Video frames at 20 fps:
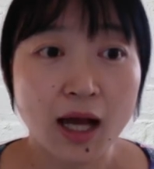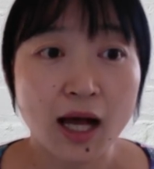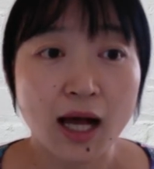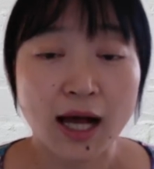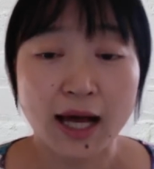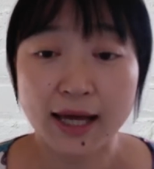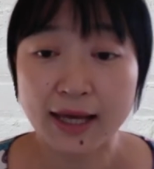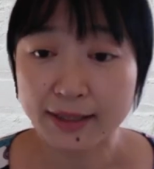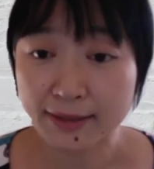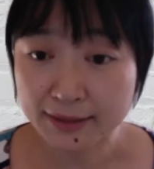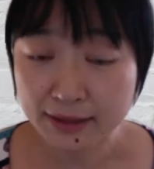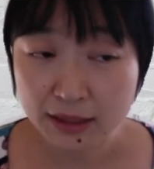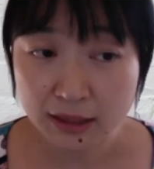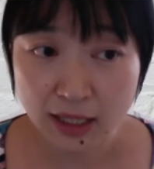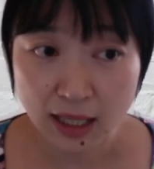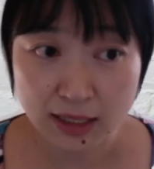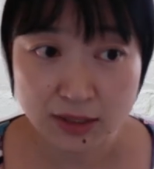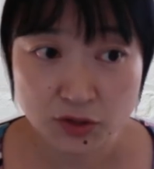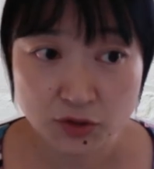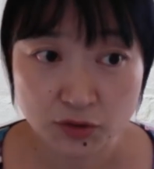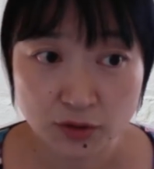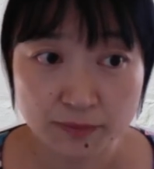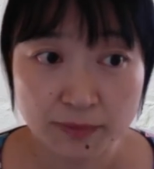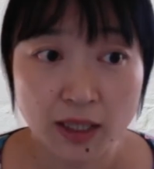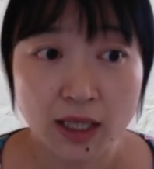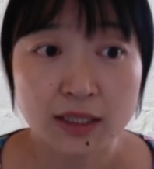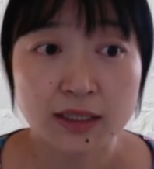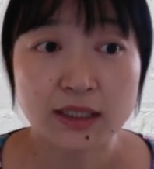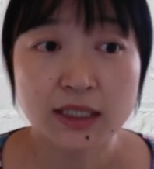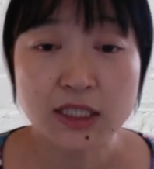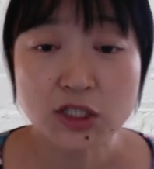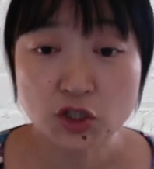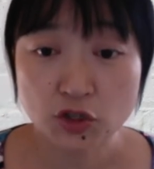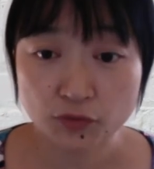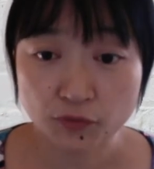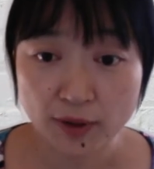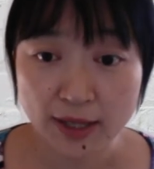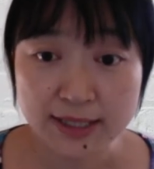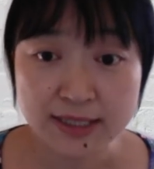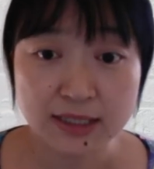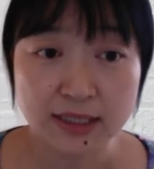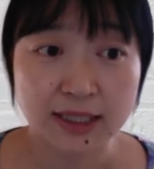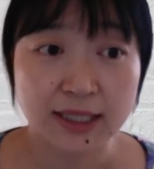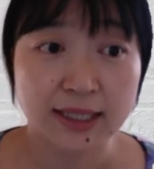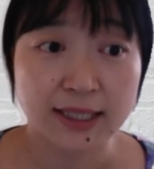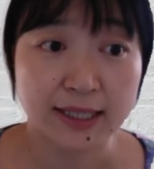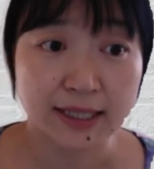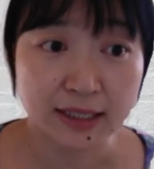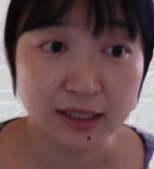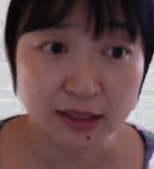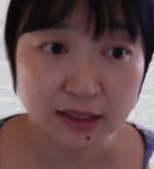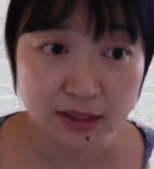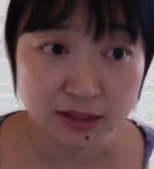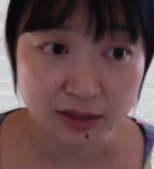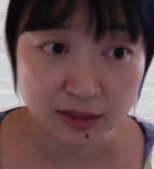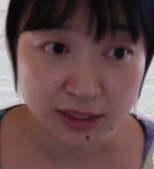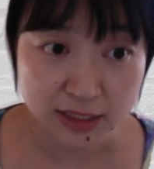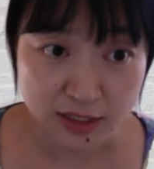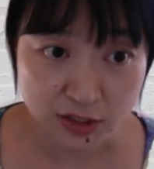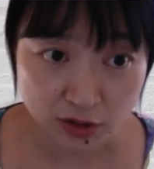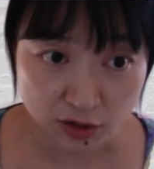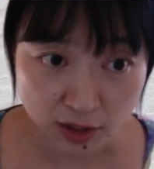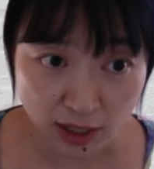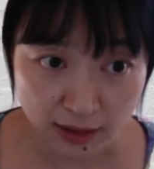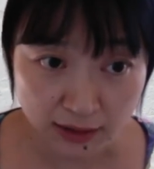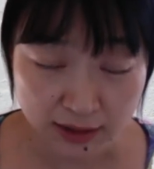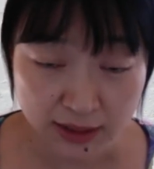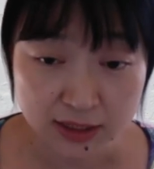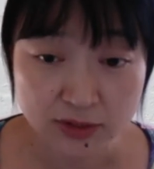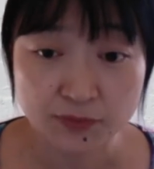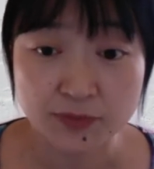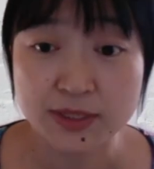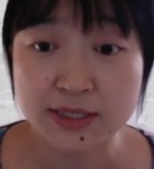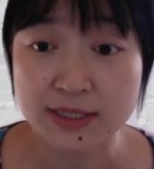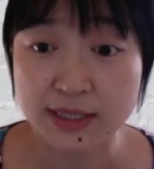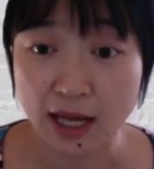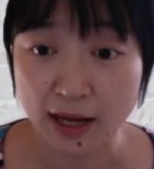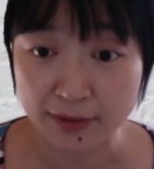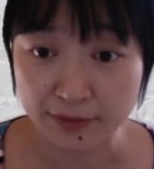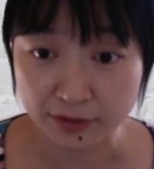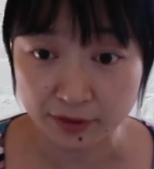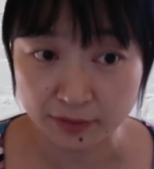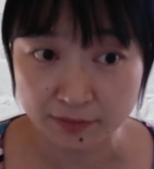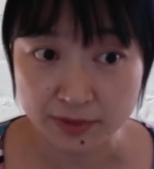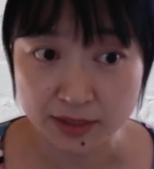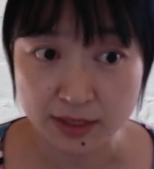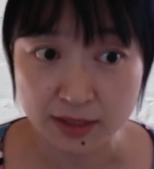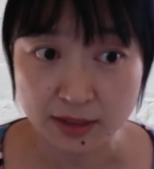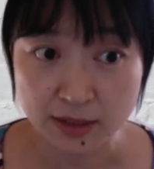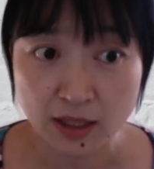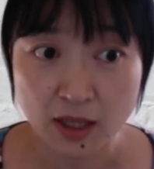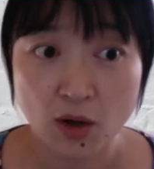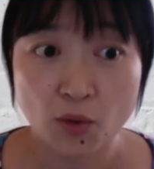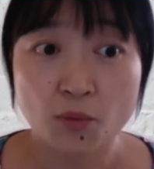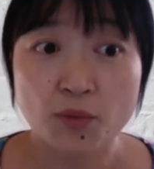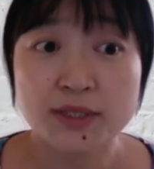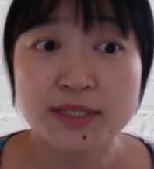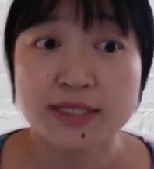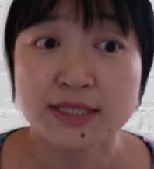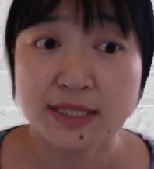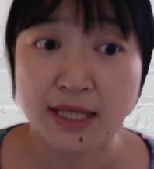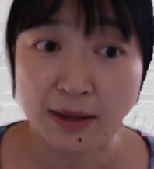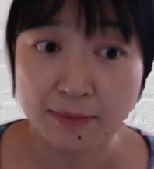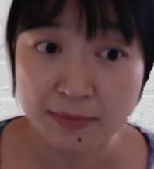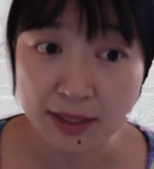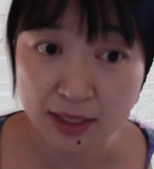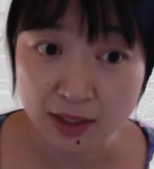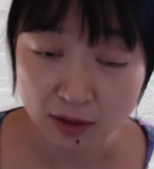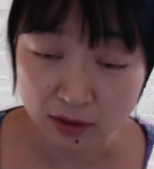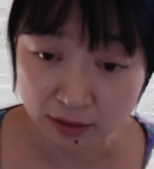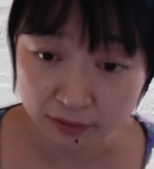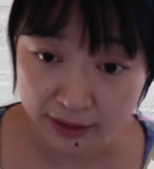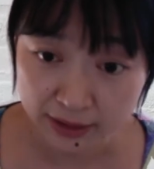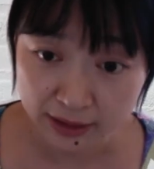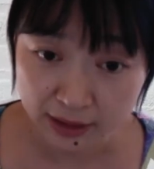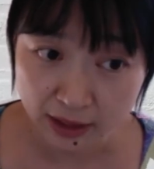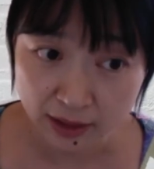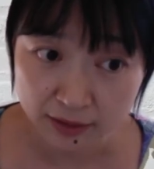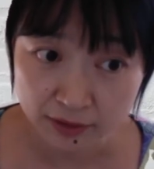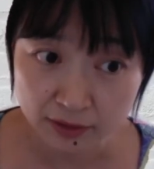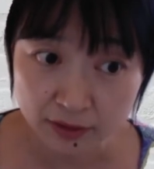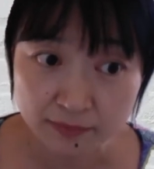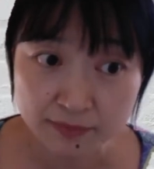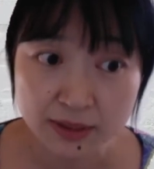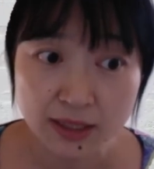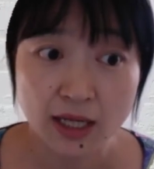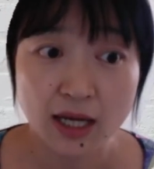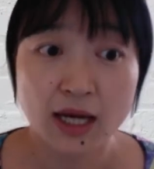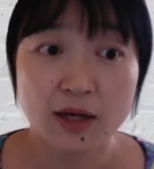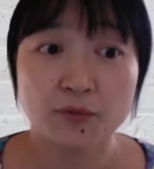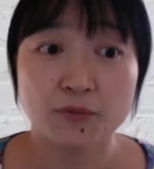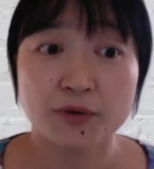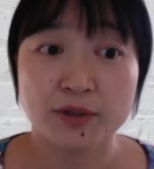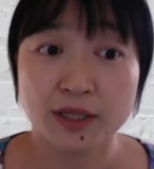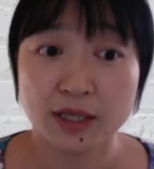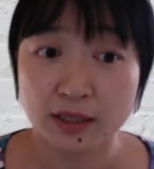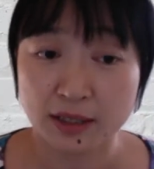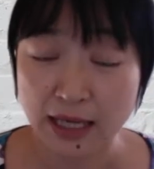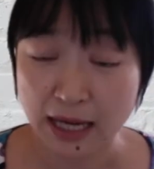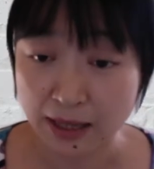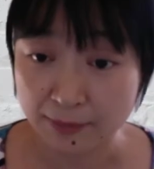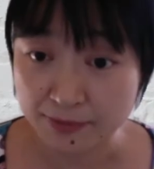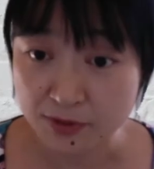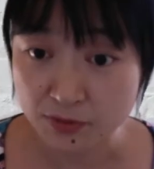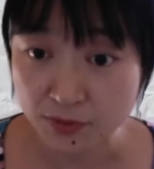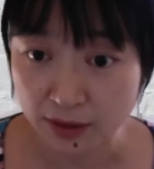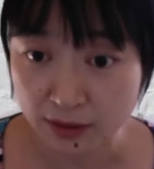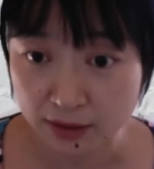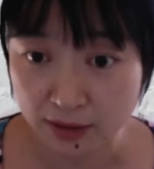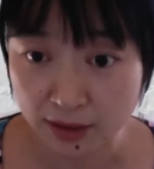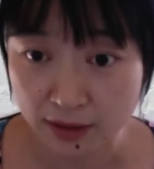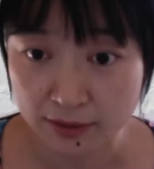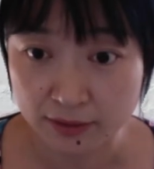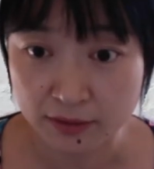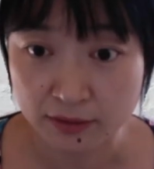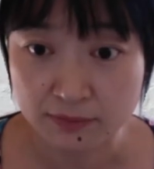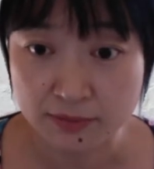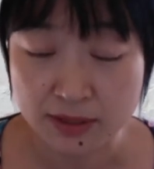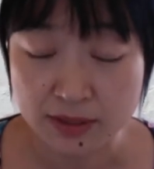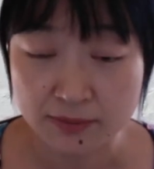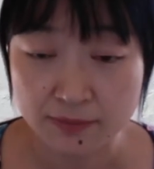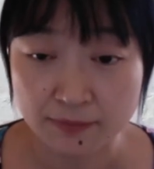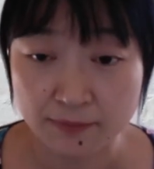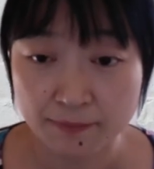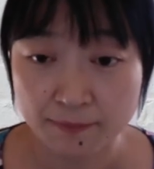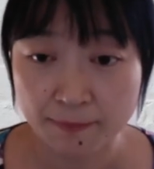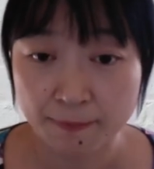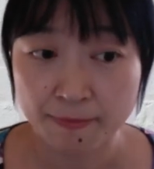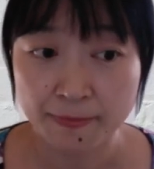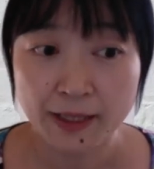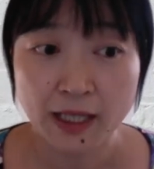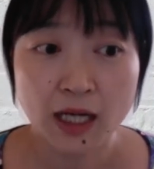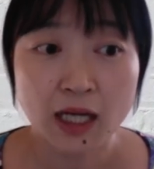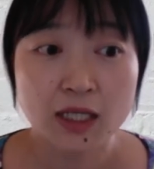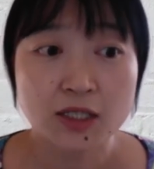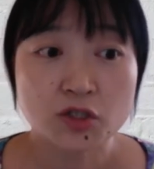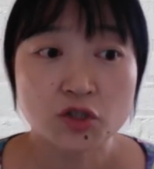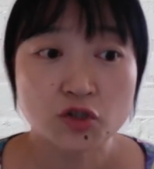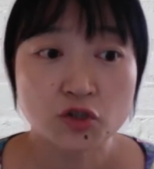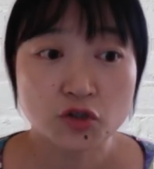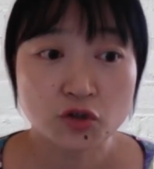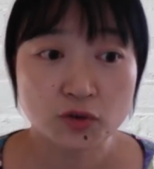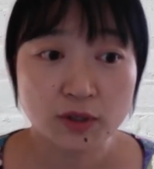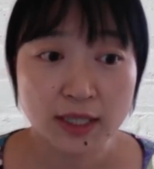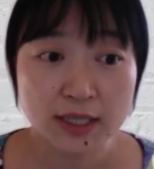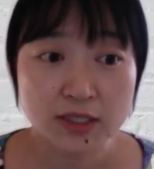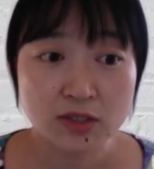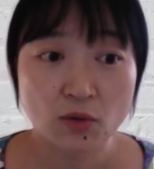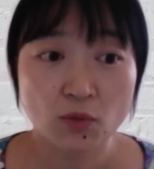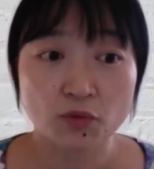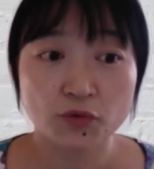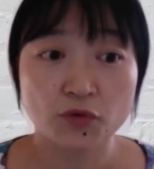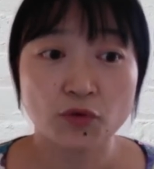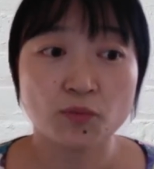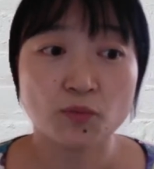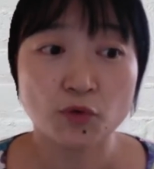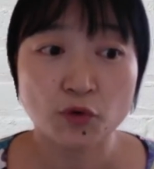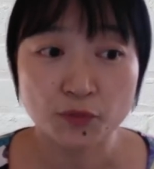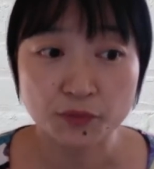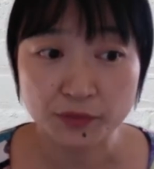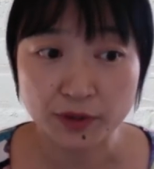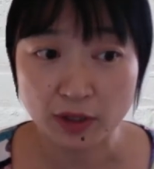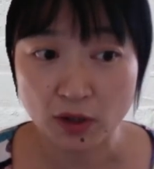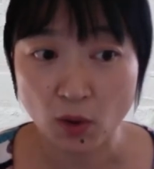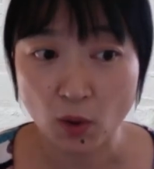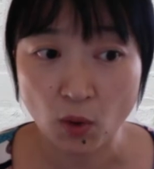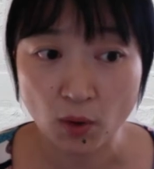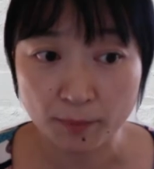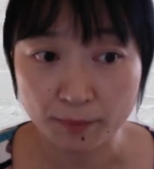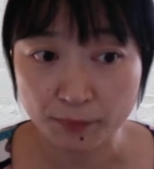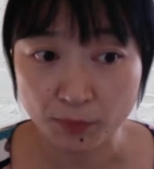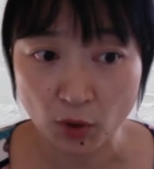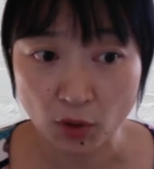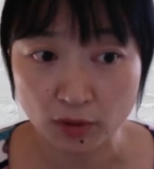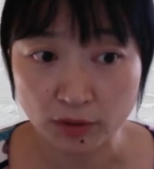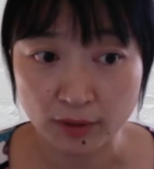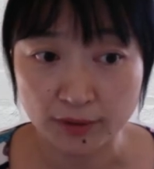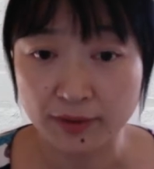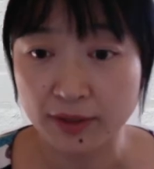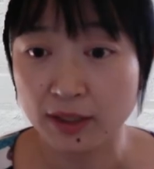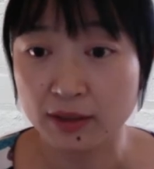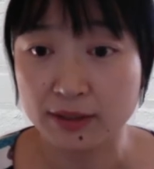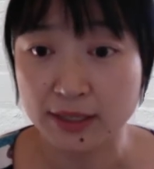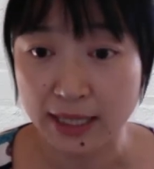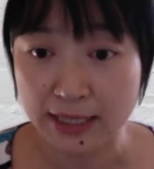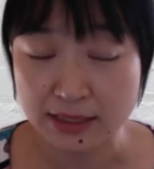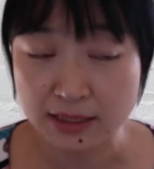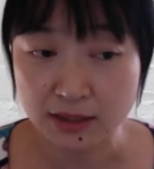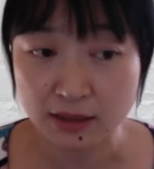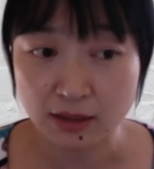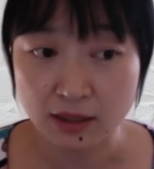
In the classroom, teacher firstly instructed with diagrams, with semi-concrete diagrams and with an abstract diagrams. Students also move their own block on their desk,